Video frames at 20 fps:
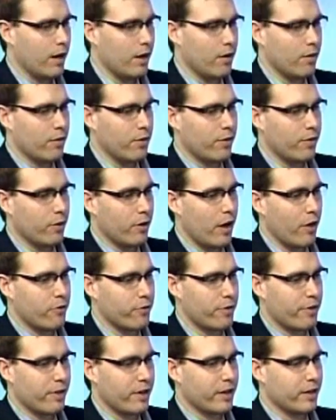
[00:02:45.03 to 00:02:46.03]
Uh, the
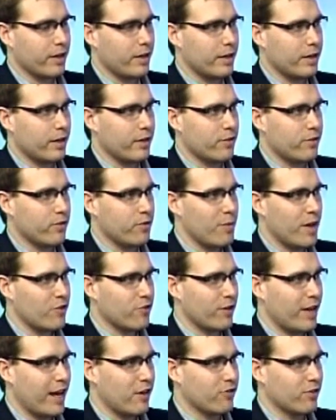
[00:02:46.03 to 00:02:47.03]
other thing you
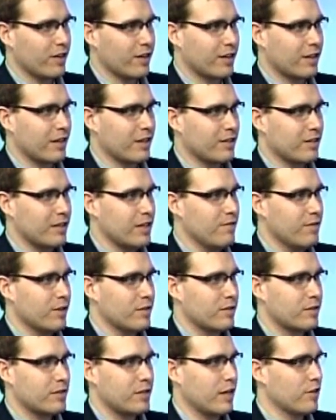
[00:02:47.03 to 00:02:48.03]
mentioned actually can
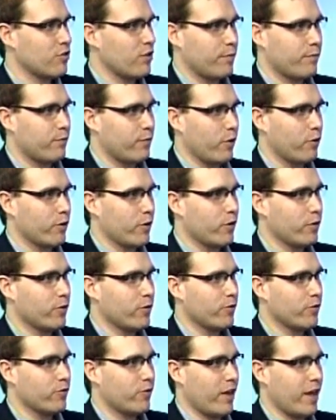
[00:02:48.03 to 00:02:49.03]
even touch up
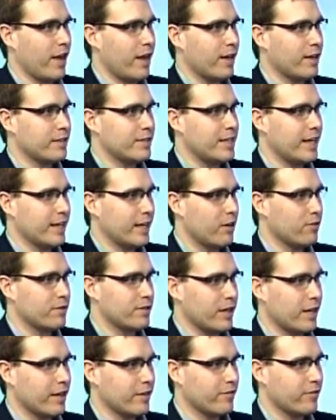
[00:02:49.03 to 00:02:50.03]
photos and take
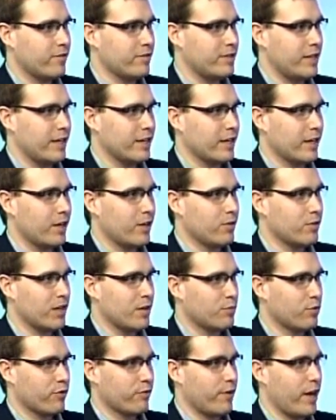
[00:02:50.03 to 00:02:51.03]
out dust, take
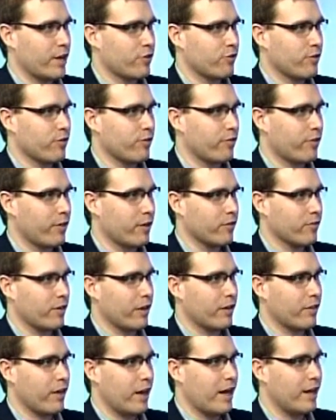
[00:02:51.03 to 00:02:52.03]
out imperfections,
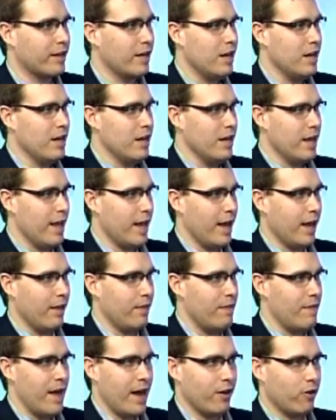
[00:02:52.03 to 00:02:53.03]
things like that,
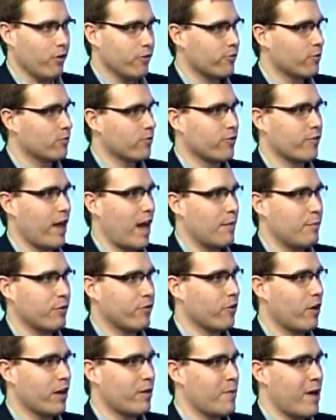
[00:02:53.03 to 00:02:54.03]
and that also just
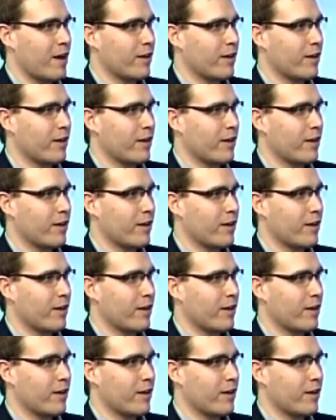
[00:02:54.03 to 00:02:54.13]
happens